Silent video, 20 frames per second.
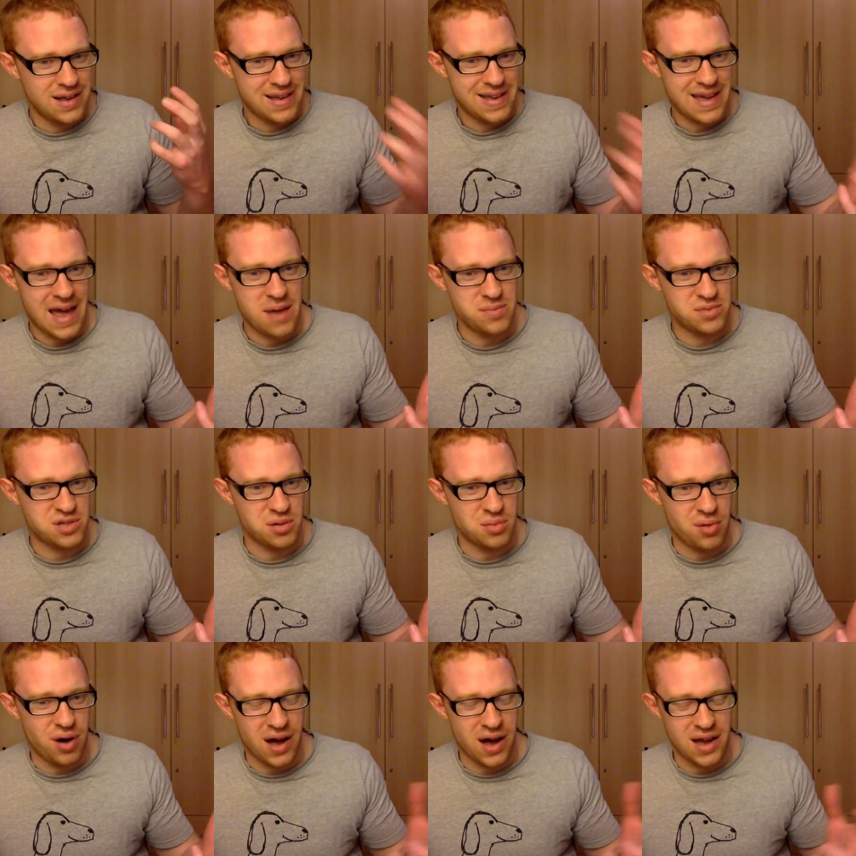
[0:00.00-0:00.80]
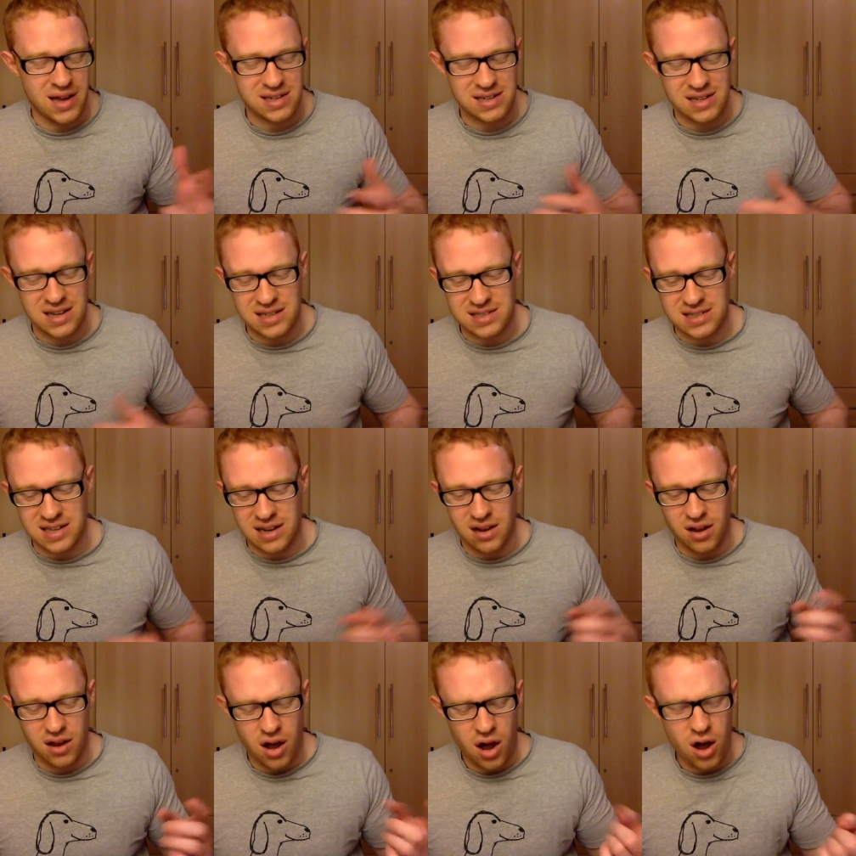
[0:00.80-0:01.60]
came to mind, and I
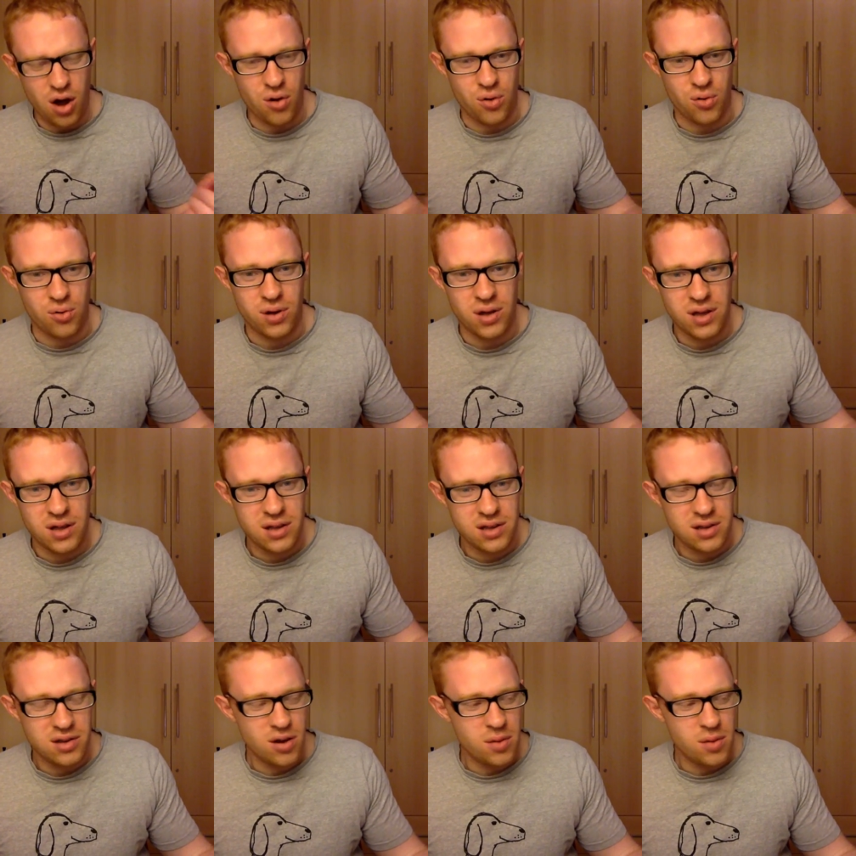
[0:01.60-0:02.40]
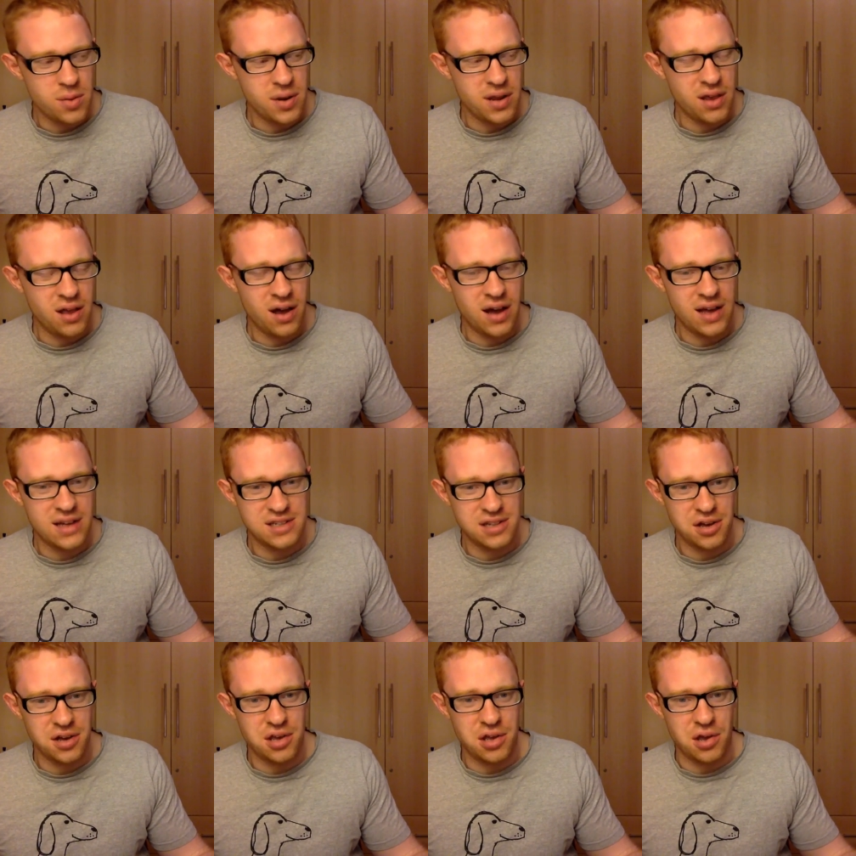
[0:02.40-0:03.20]
said, "Oh." You know, I met a guy in
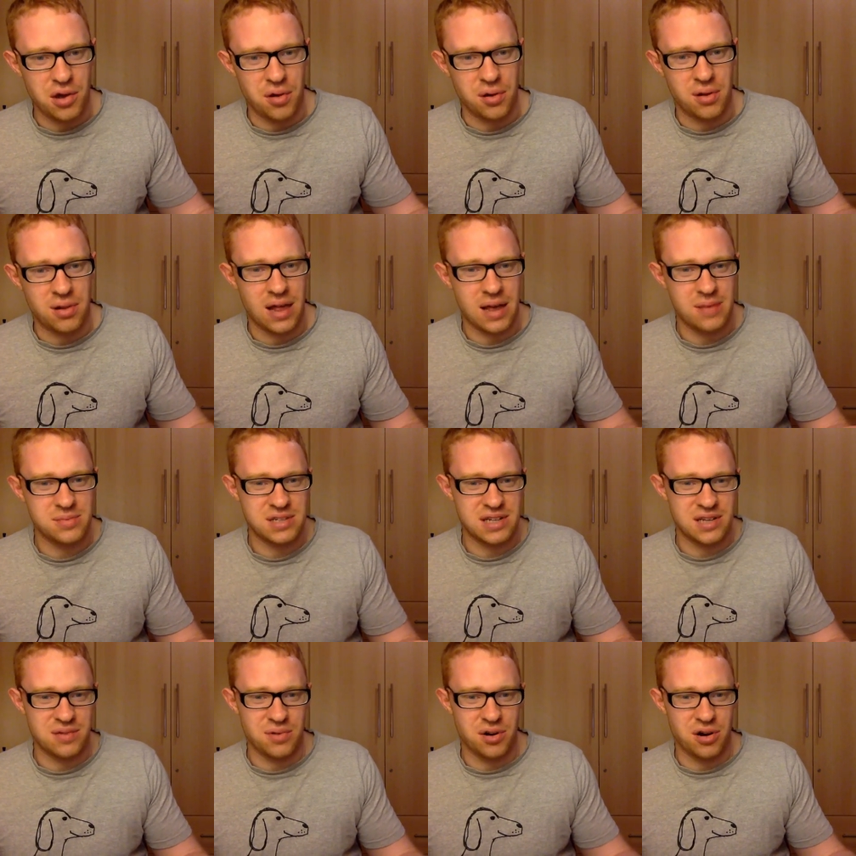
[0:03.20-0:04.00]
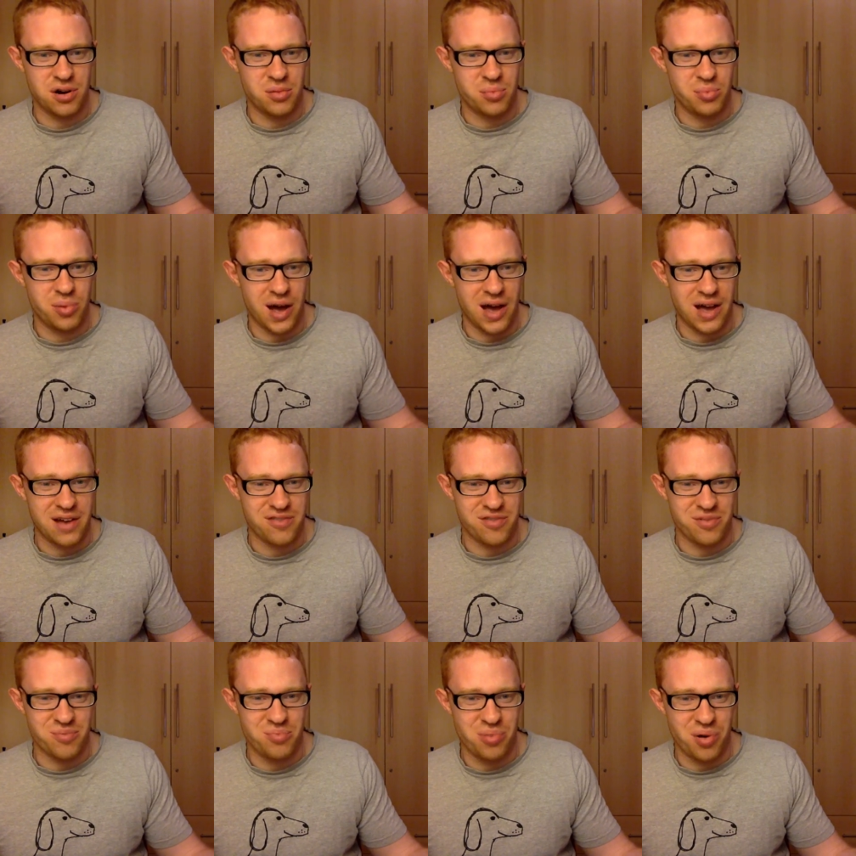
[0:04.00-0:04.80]
Tokyo who claims that he rode a bike
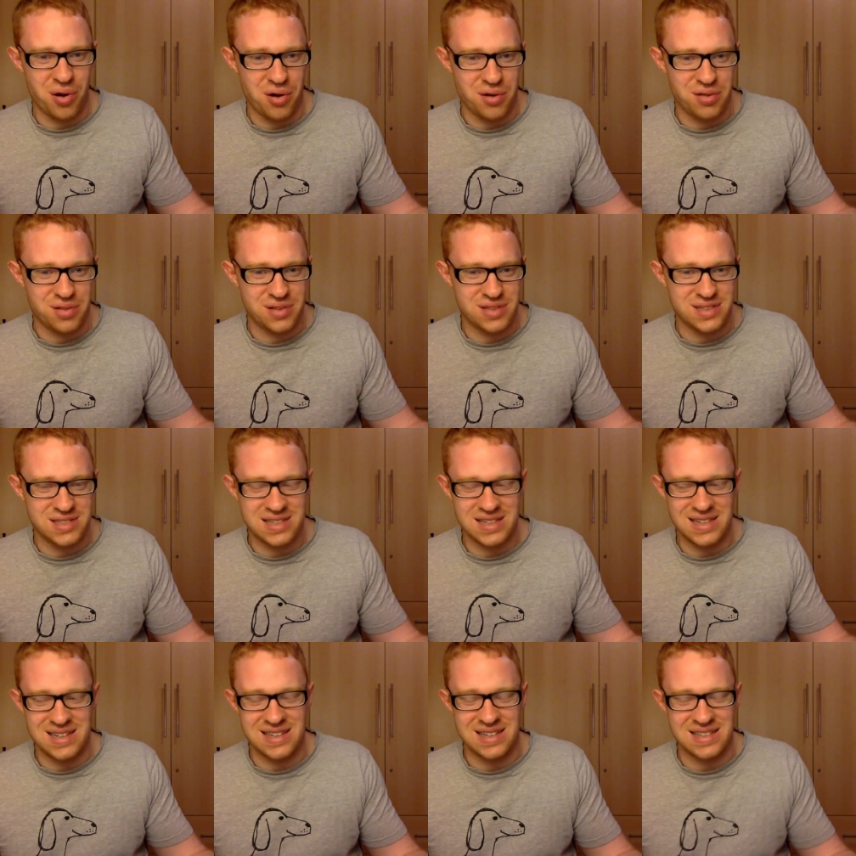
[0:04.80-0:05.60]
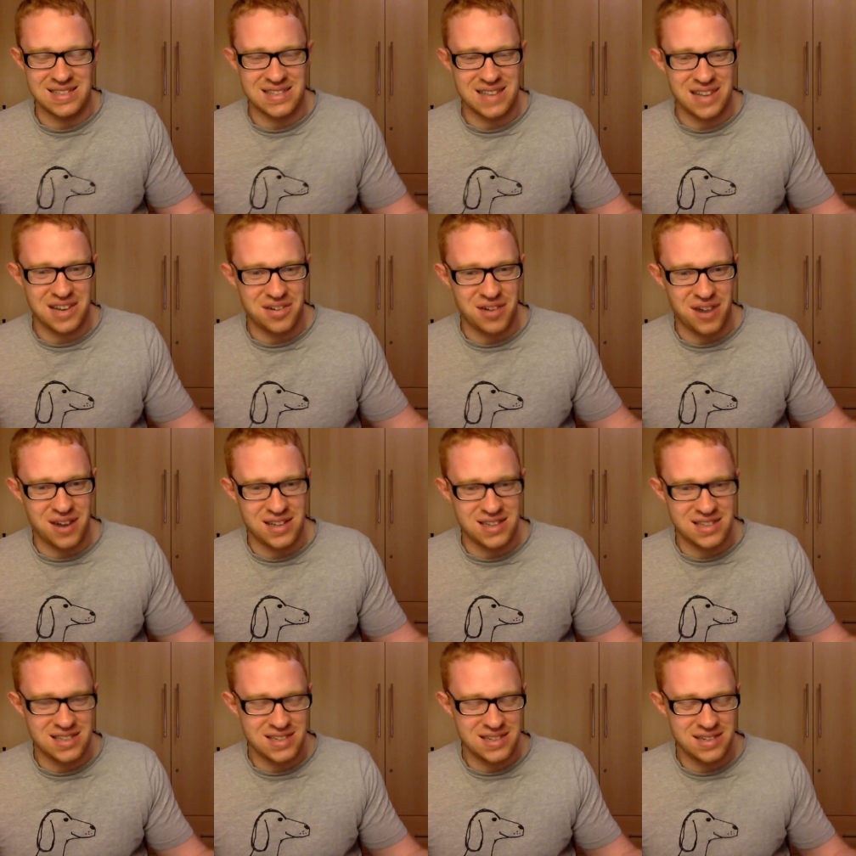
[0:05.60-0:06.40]
from Perth to Sydney. Is that
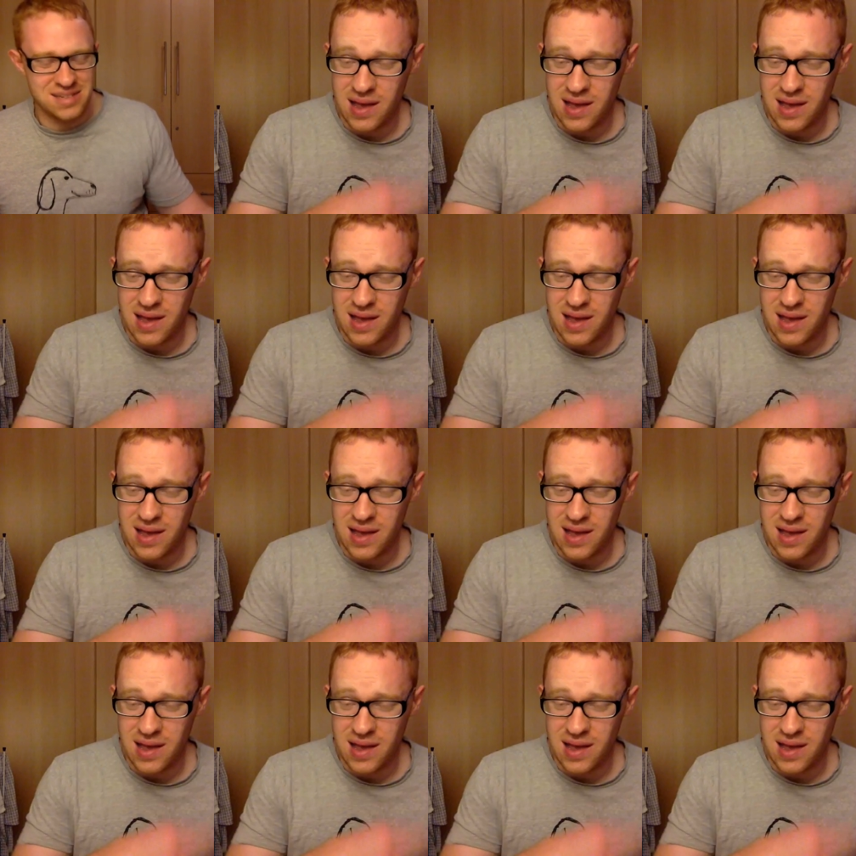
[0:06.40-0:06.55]
crazy?